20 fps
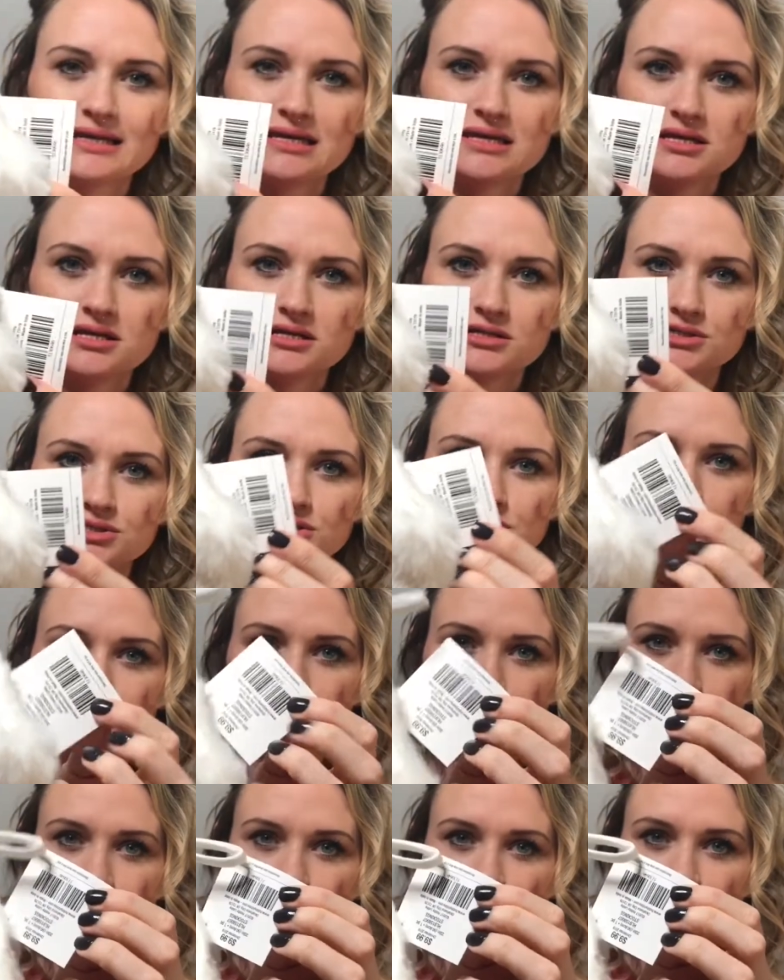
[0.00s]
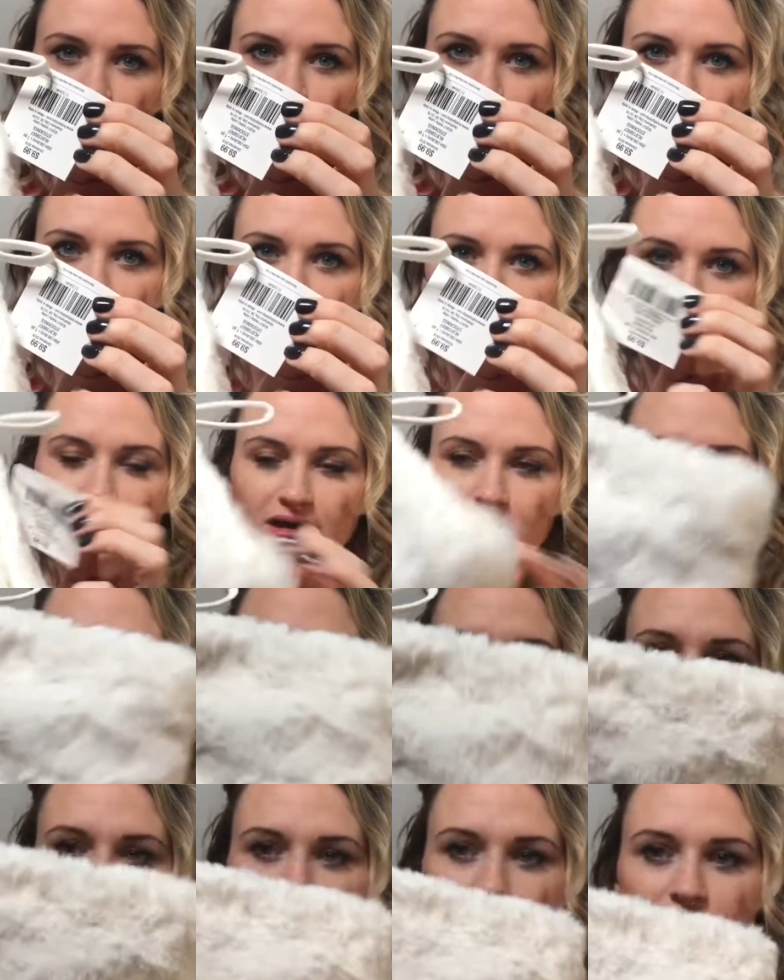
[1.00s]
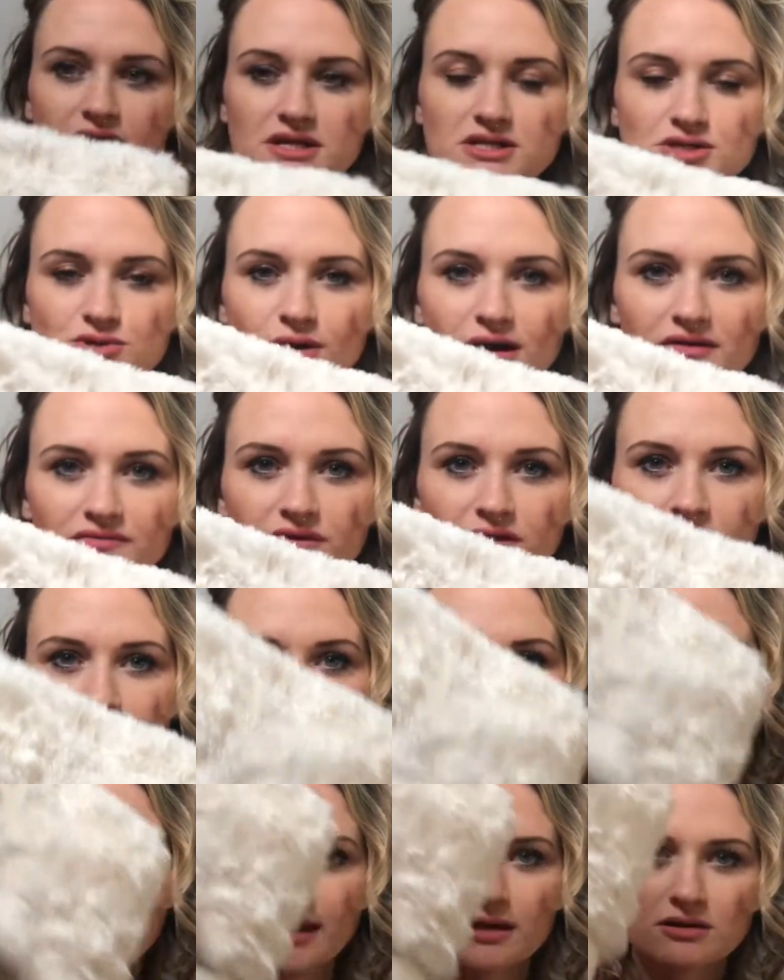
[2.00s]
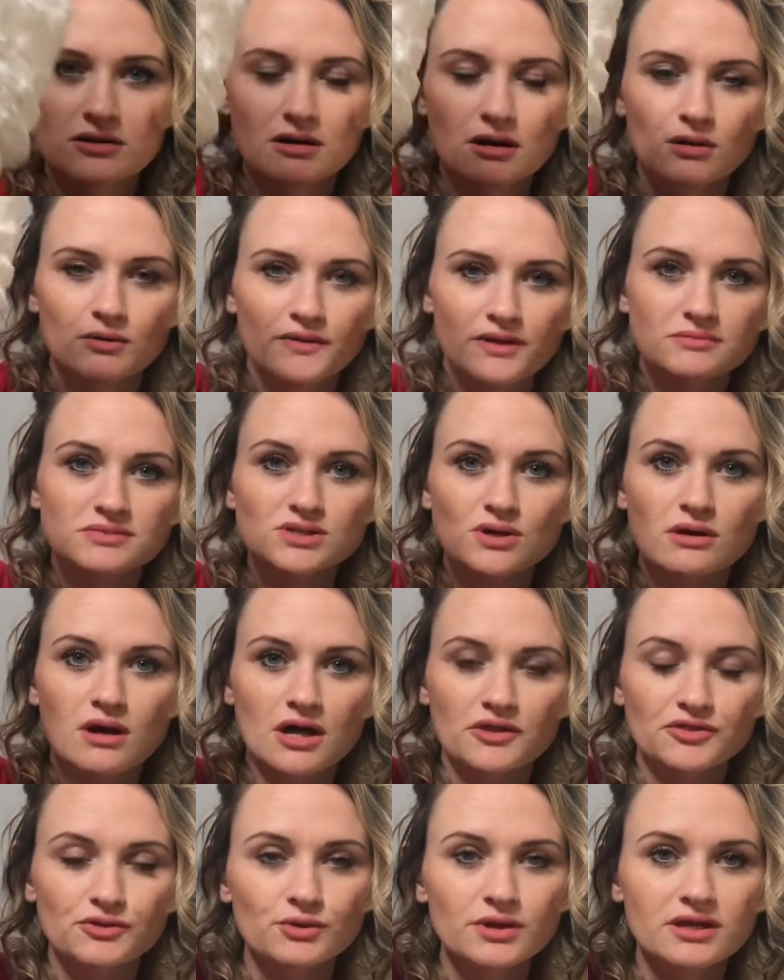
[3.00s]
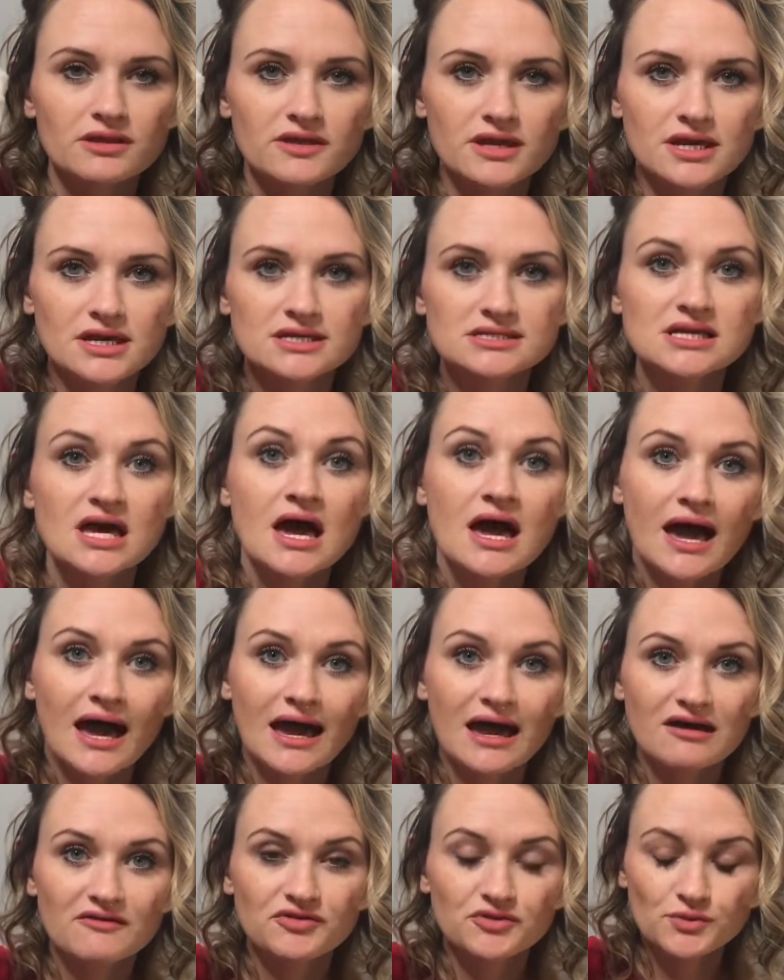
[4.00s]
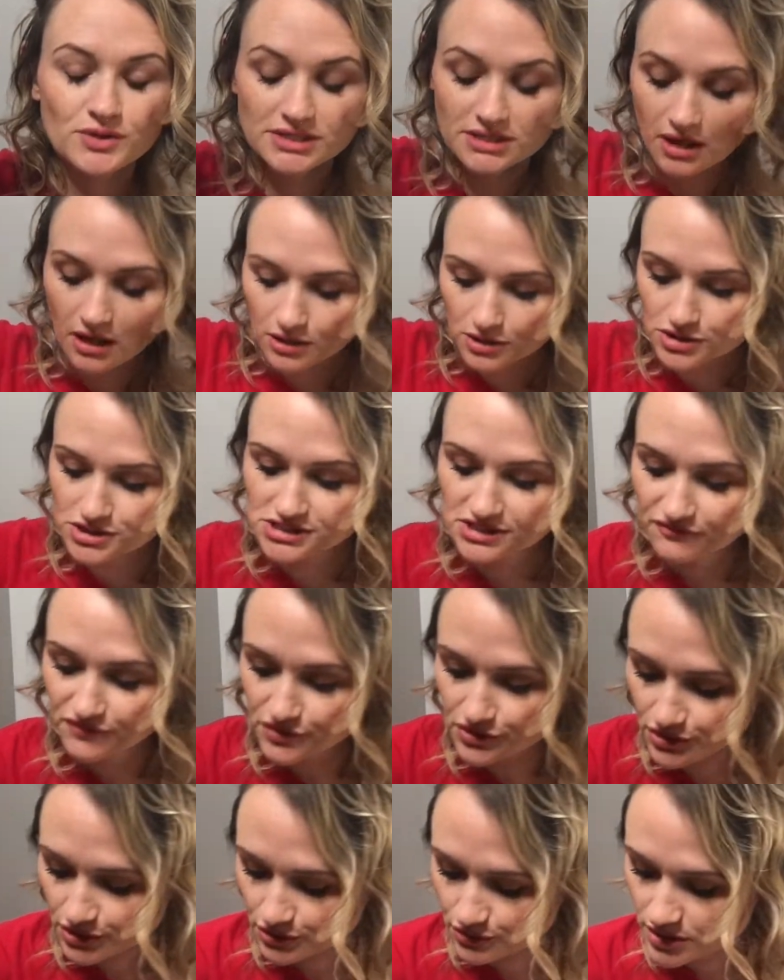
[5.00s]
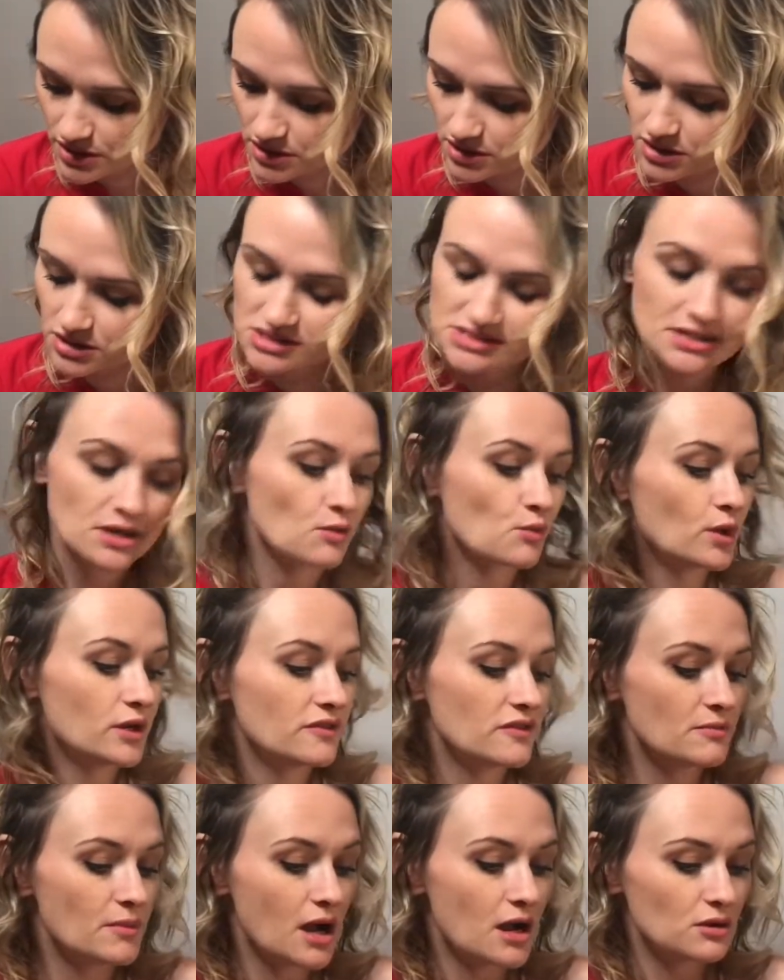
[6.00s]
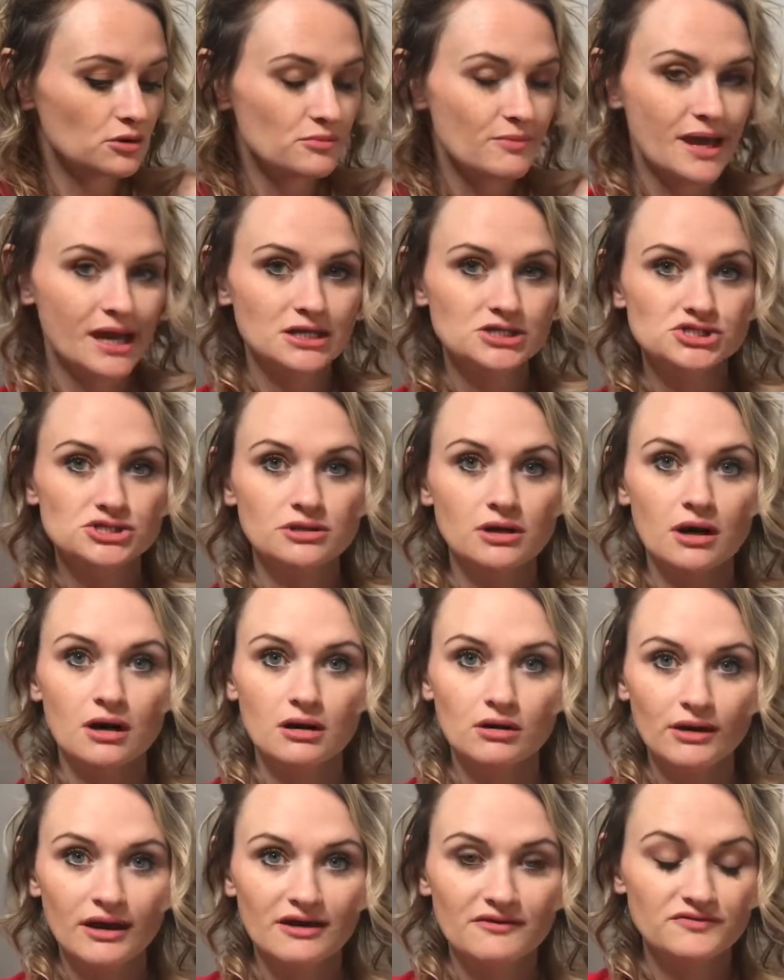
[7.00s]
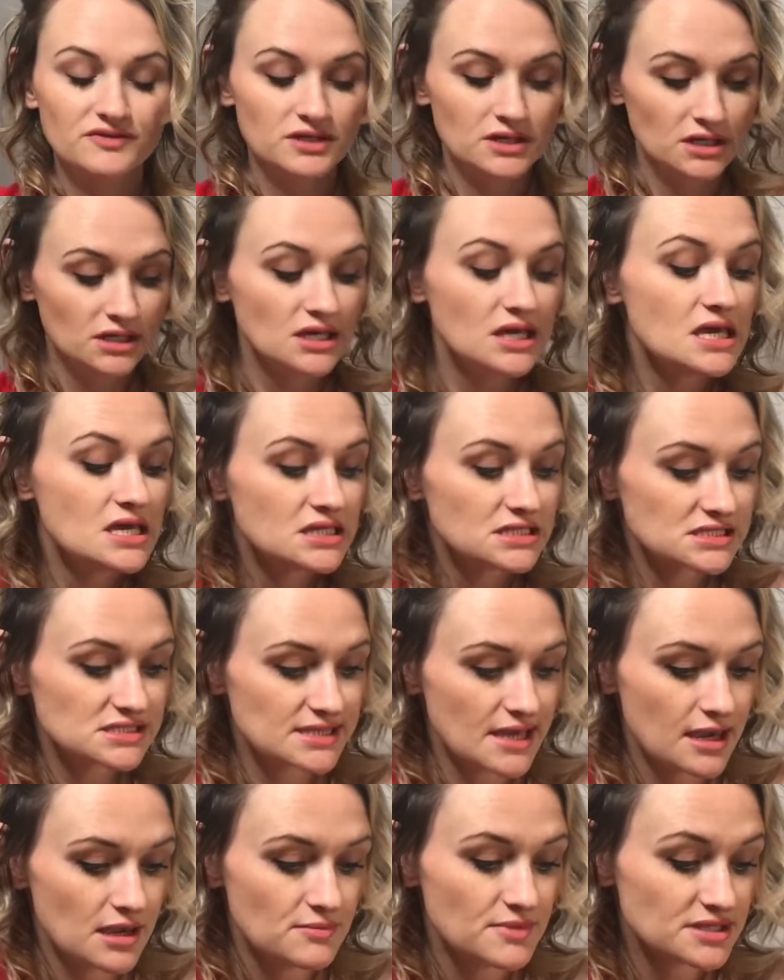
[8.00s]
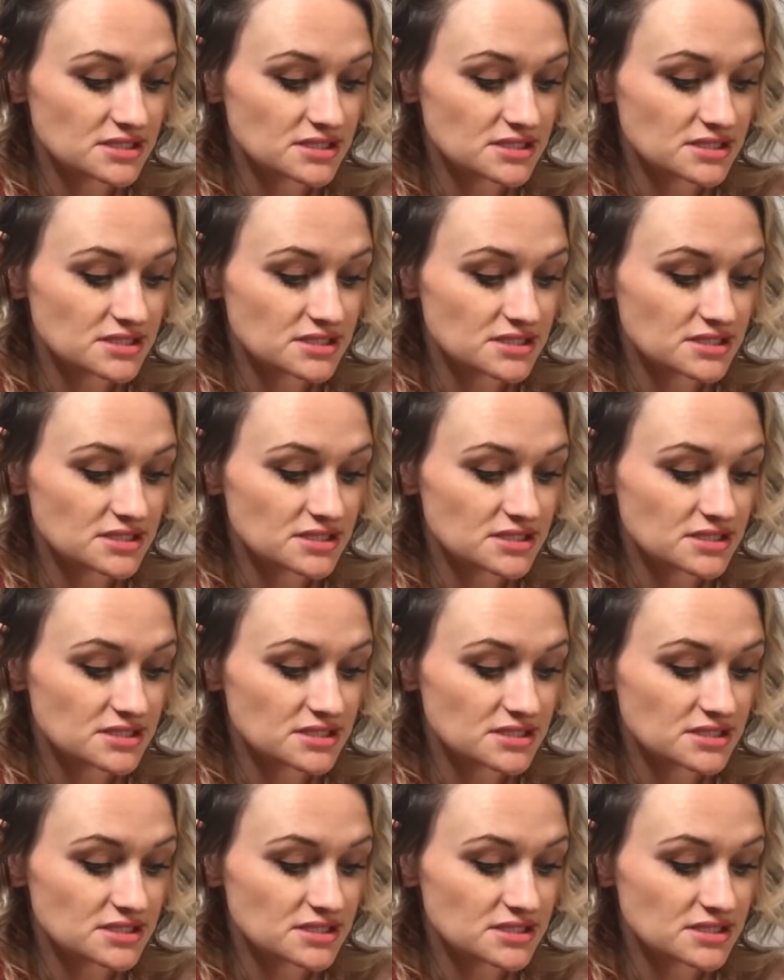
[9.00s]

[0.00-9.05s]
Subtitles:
each. You can see that right there. They do have the little hanger on them. So I got 3 of these. I have 3 daughters if you're new here, so I wanted them all to match and all have the same